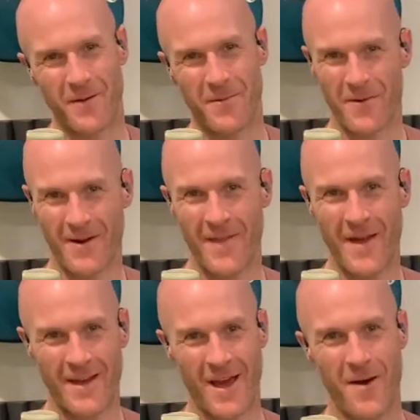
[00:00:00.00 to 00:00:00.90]
going to be working on
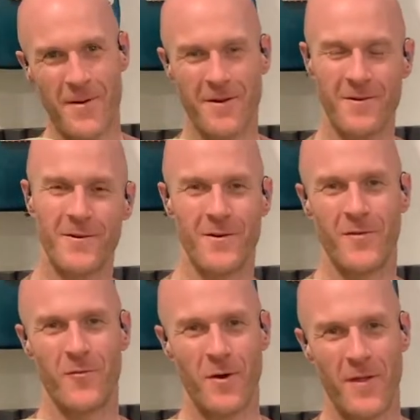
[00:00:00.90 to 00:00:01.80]
that cowbell
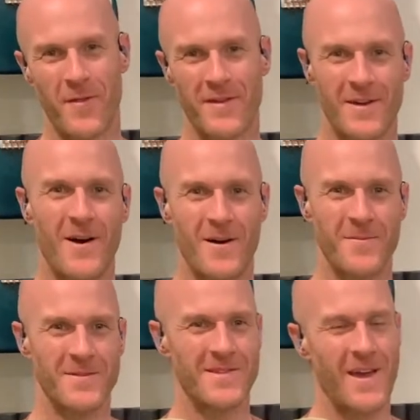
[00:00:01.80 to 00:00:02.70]
groove with the
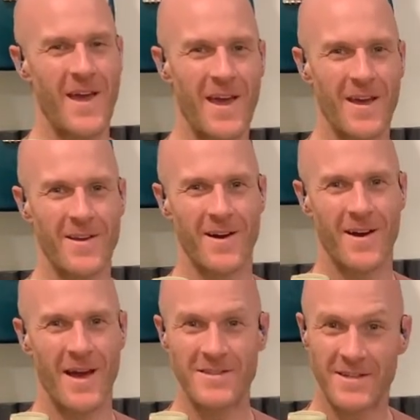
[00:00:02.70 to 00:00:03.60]
toms. And uh,
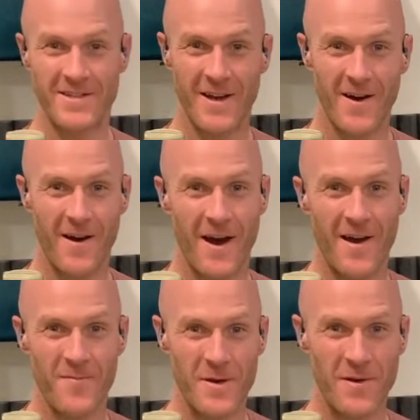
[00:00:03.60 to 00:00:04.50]
as you can tell,
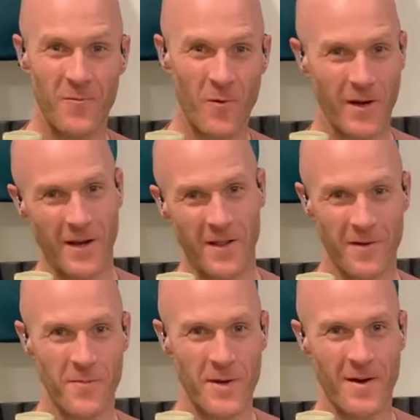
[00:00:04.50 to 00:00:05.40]
I've been working a
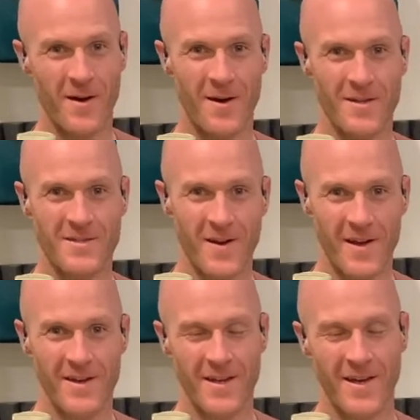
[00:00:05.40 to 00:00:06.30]
little bit on
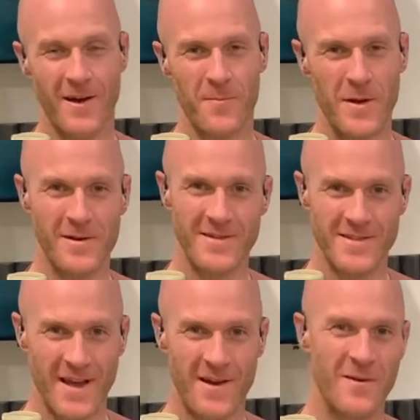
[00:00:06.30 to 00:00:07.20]
trying to get a better
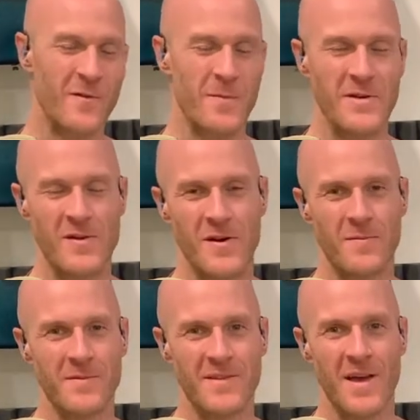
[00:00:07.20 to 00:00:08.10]
sound for my
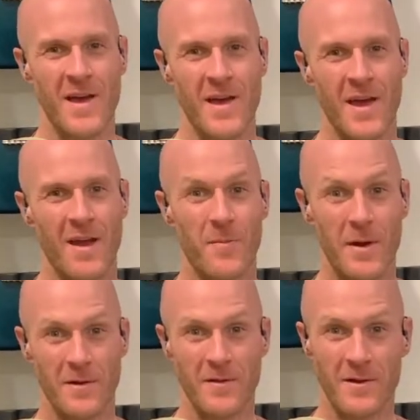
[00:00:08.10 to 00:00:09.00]
drums and a
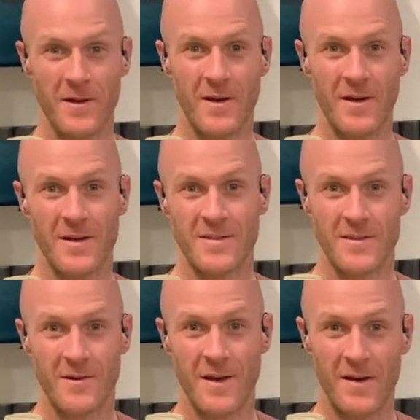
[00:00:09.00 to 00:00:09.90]
better look.
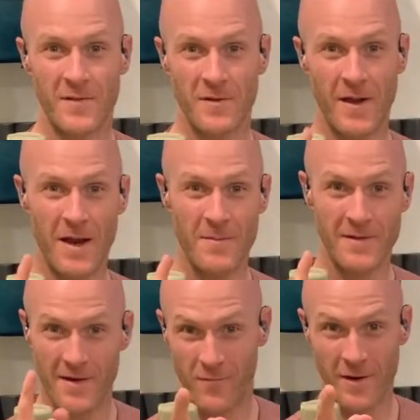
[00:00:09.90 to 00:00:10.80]
So I have two
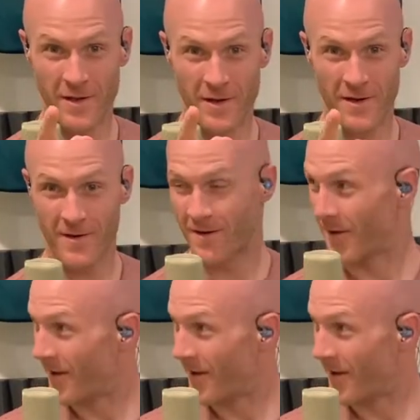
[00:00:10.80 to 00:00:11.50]
cameras. I have one here